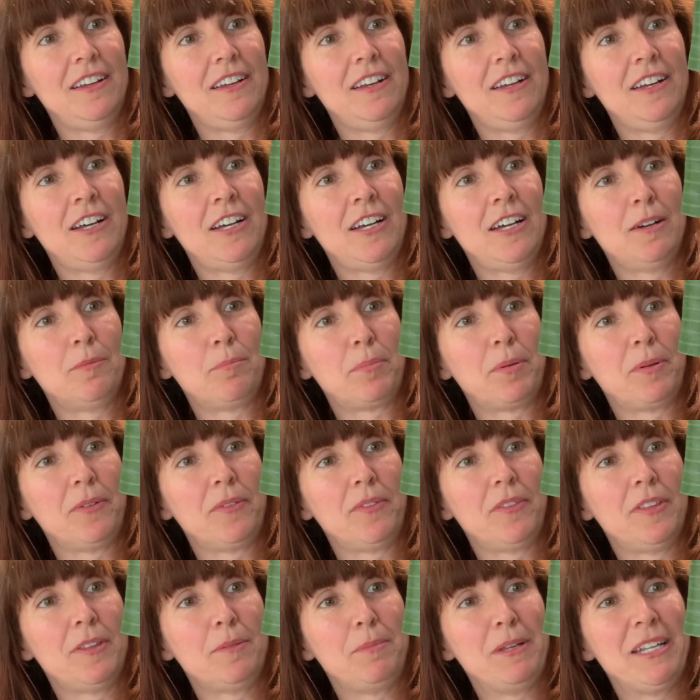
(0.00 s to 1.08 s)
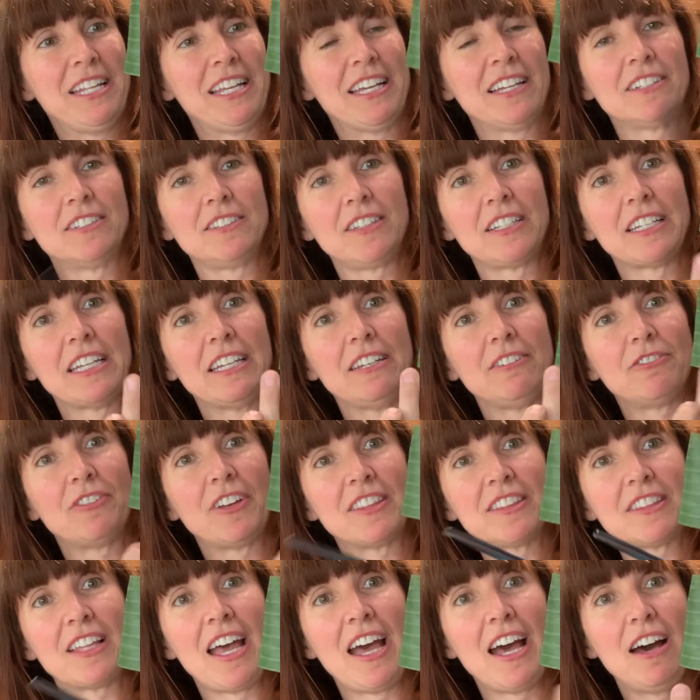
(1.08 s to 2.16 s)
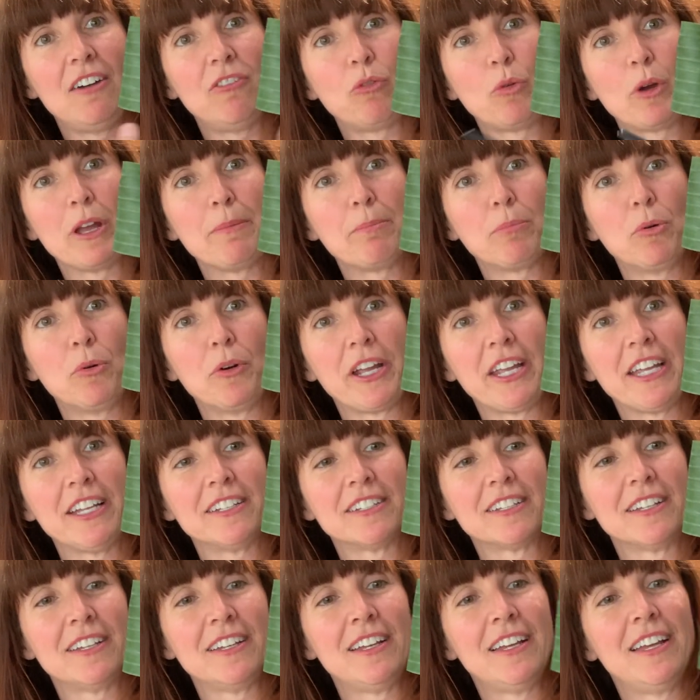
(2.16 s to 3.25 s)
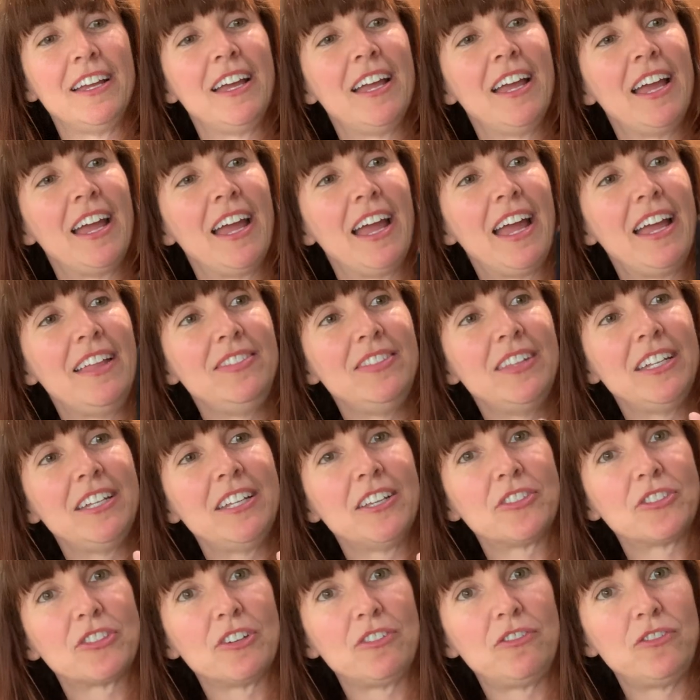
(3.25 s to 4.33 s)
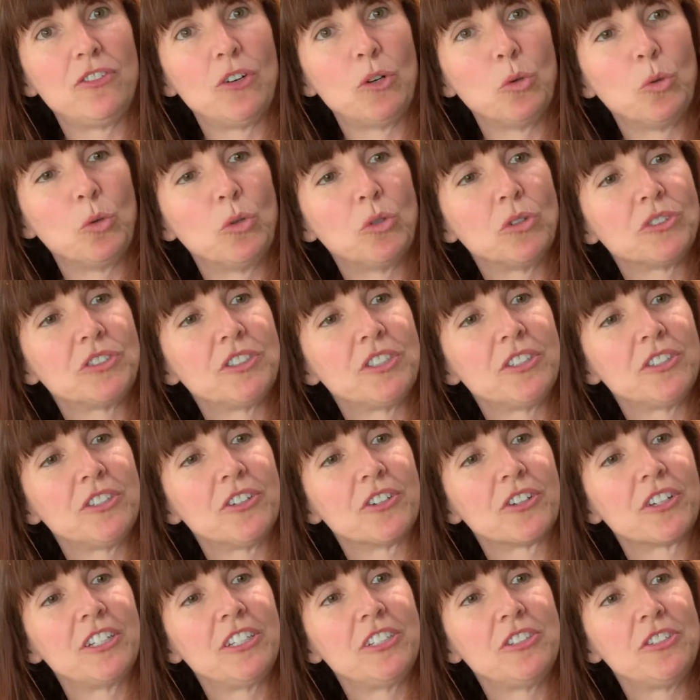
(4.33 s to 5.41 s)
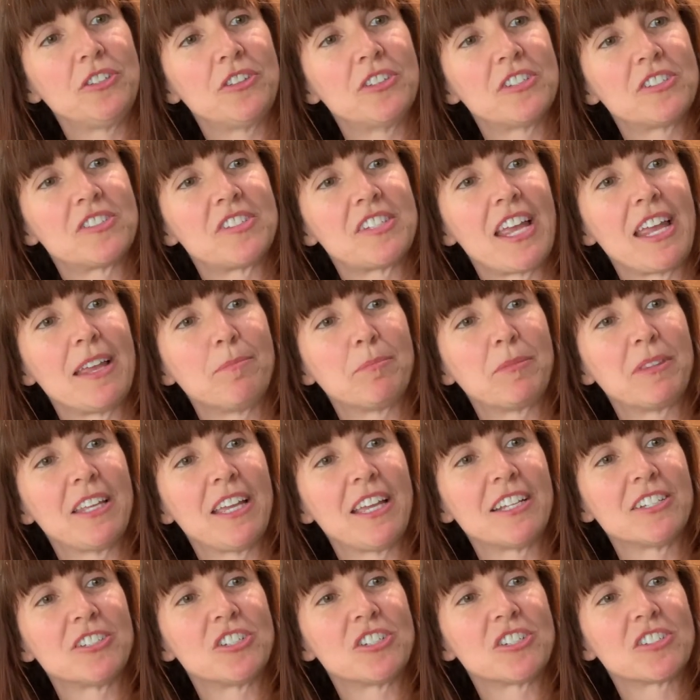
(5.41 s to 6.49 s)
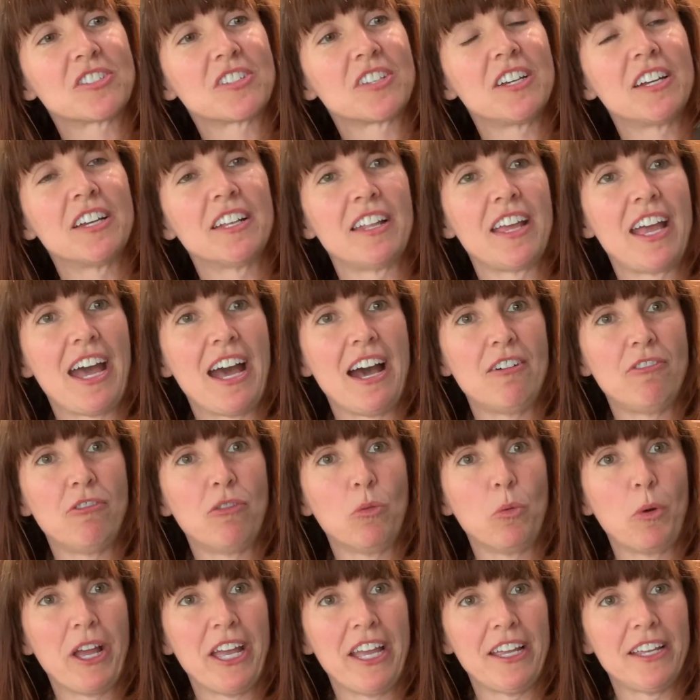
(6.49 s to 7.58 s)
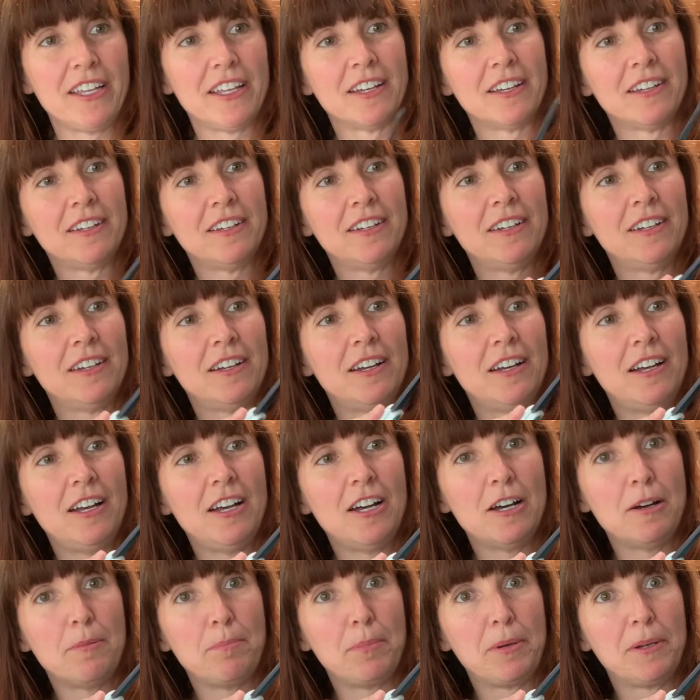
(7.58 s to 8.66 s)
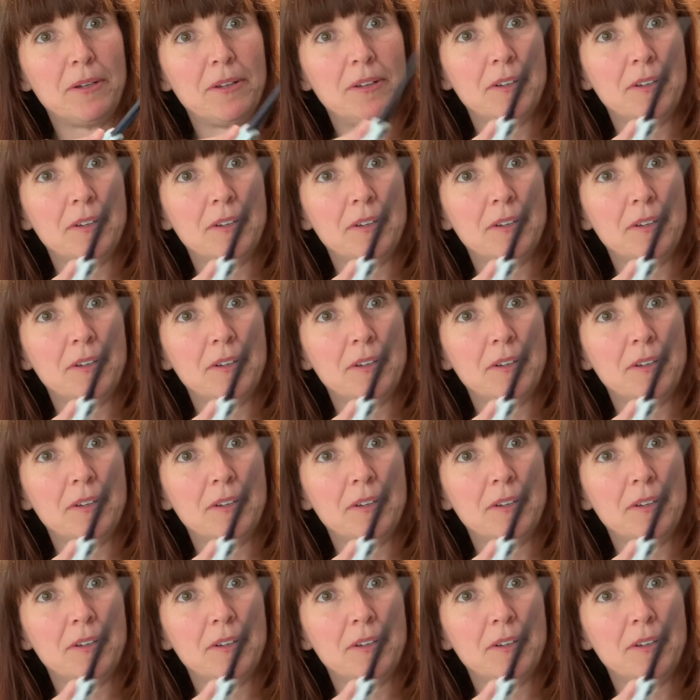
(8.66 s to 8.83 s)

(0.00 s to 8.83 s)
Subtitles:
up the banana leaf at the halfway point. And then at the fold, you're going to do the same thing, just cut halfway up.